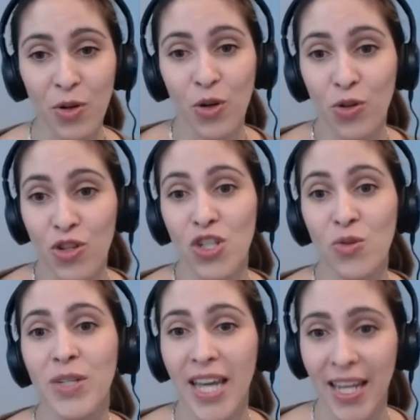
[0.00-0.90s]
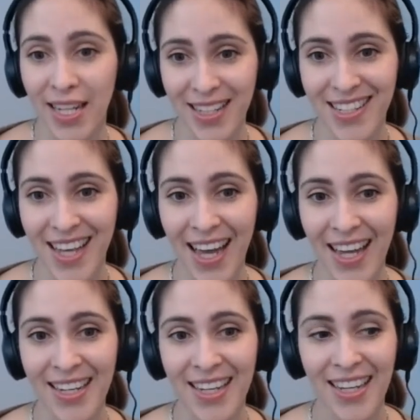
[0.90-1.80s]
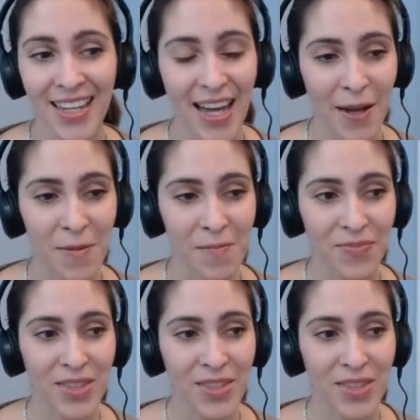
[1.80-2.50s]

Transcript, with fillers: who do get it, then Um,